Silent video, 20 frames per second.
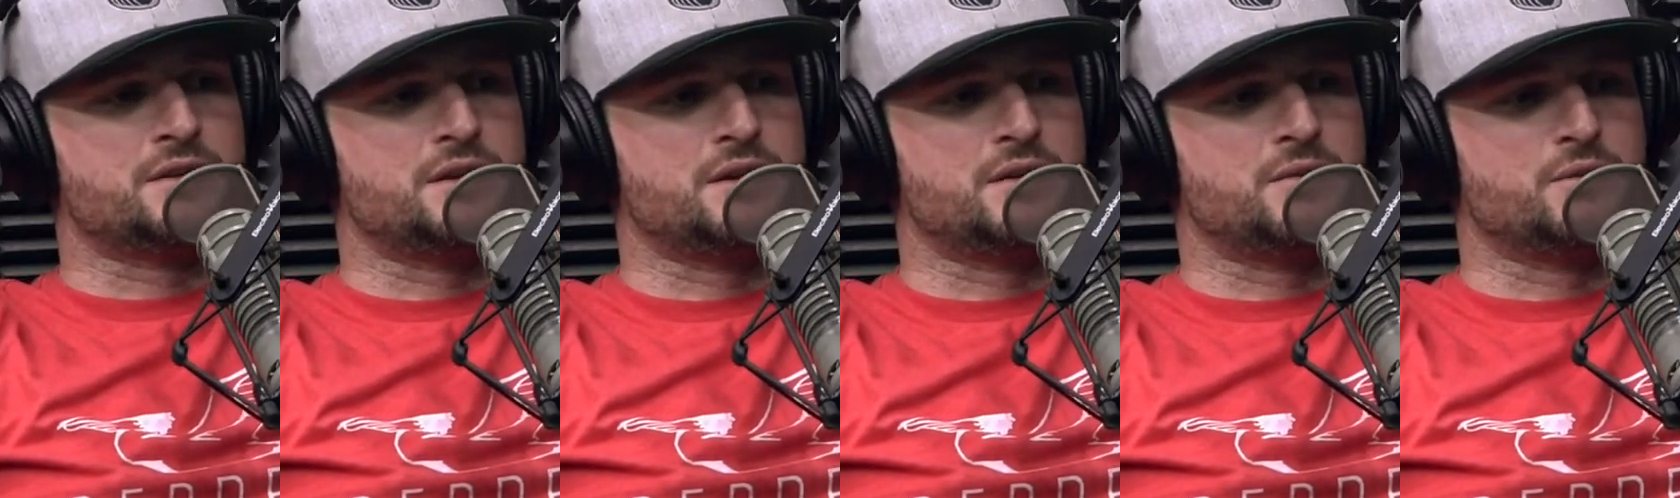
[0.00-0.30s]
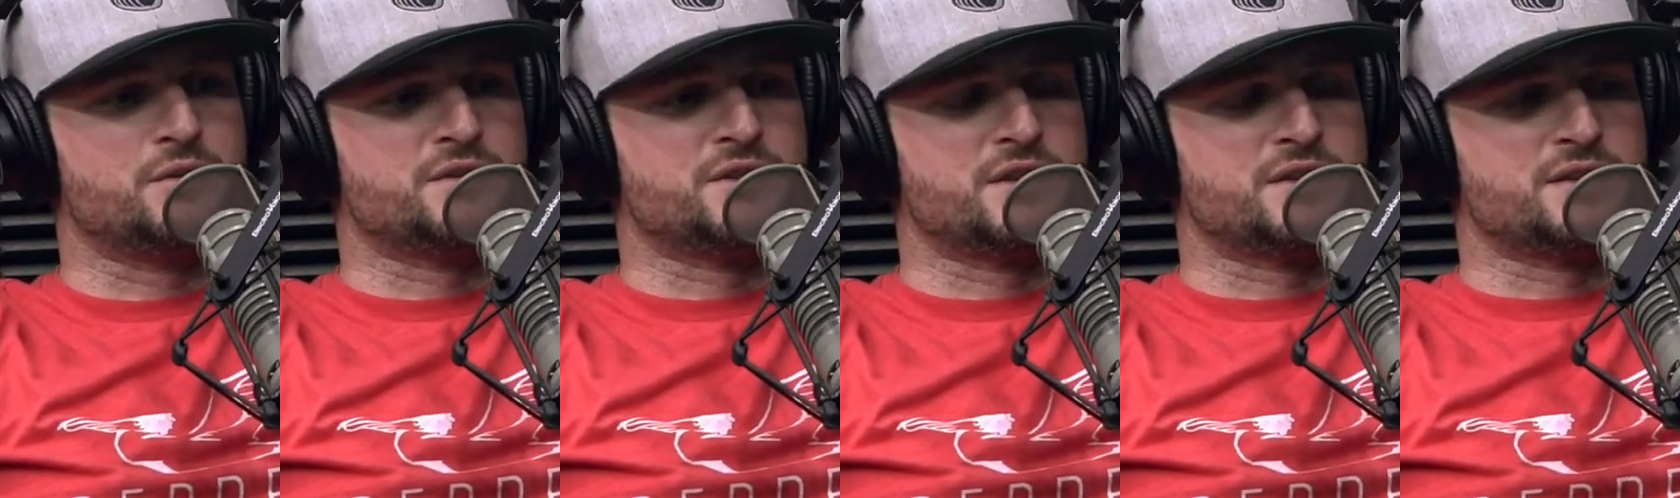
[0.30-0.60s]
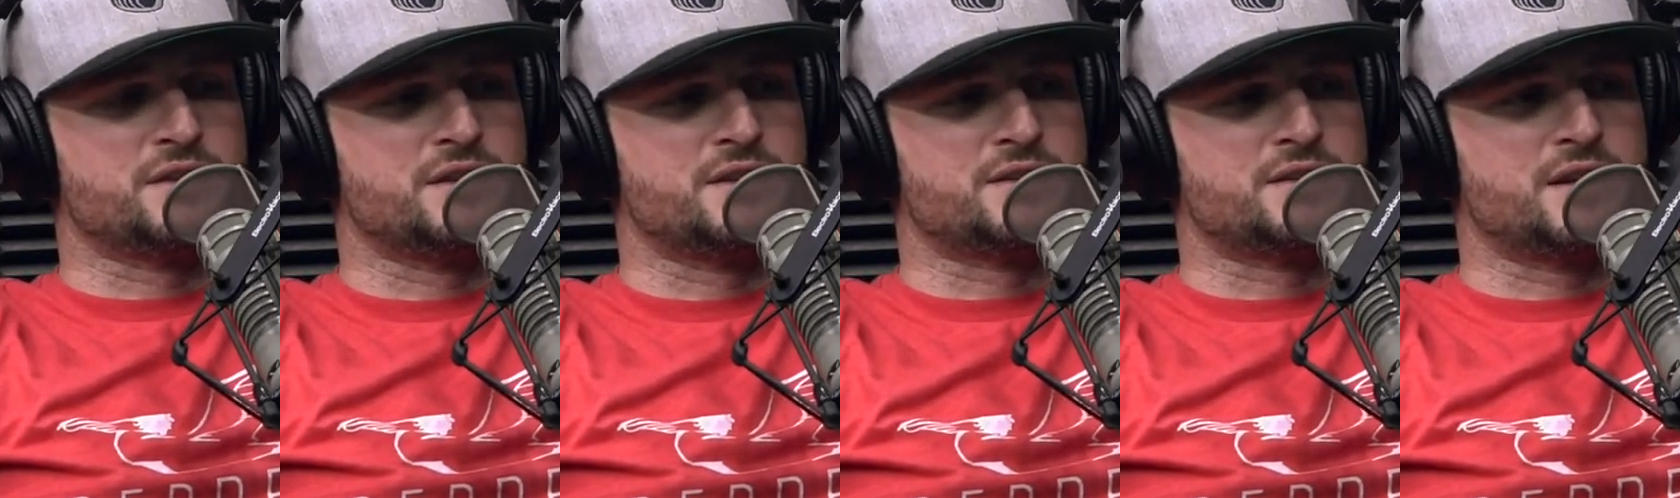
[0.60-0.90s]

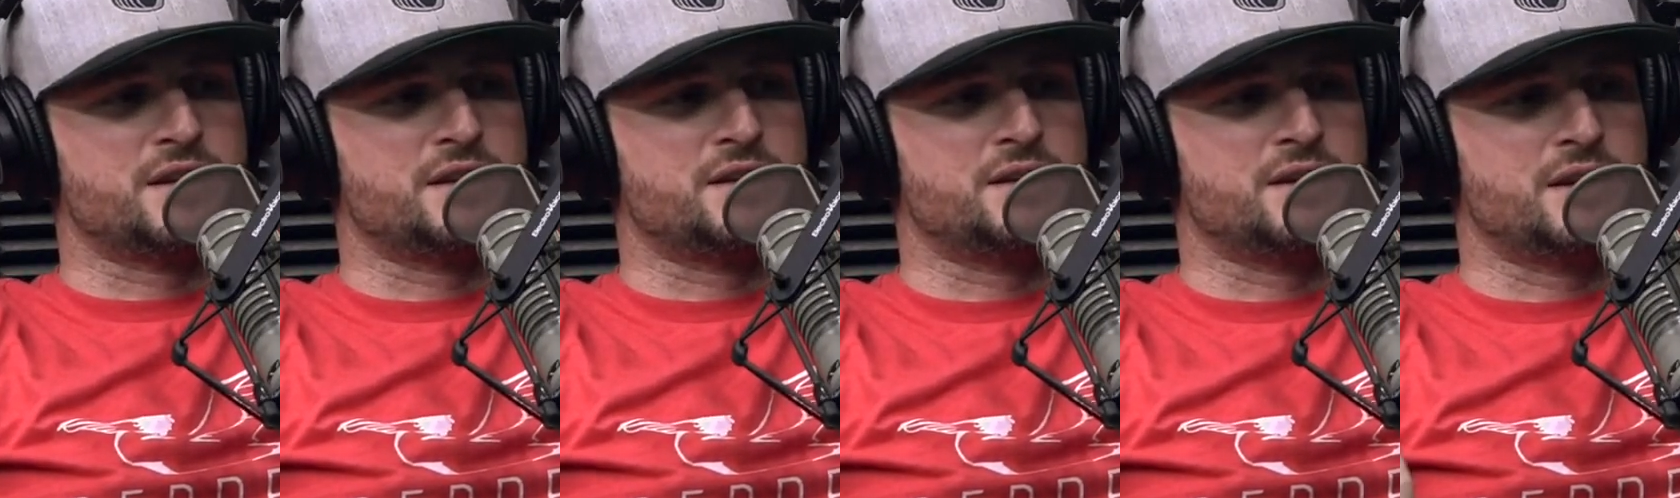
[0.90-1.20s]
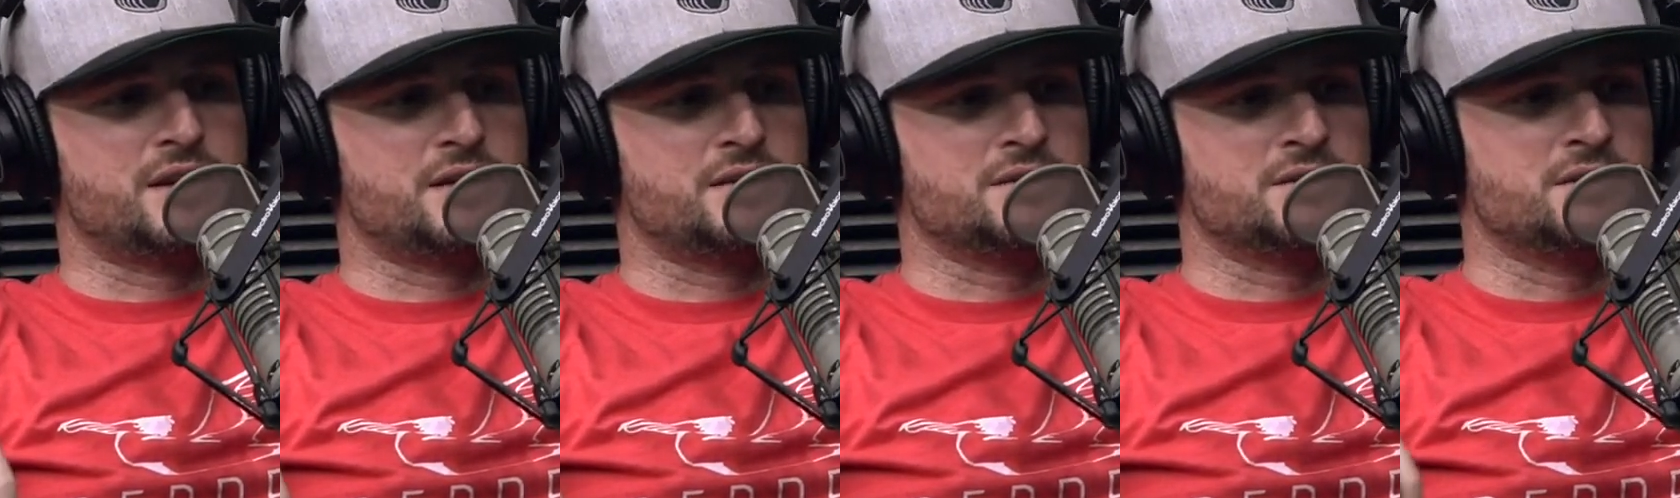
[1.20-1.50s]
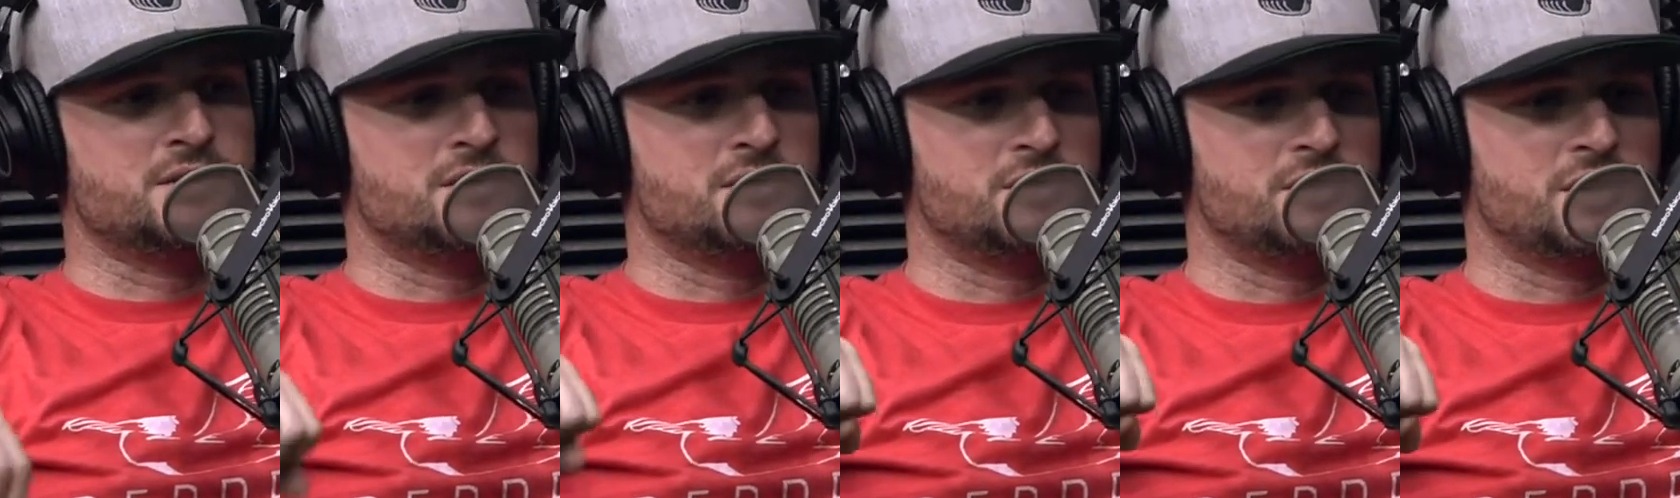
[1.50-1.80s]
resistance that you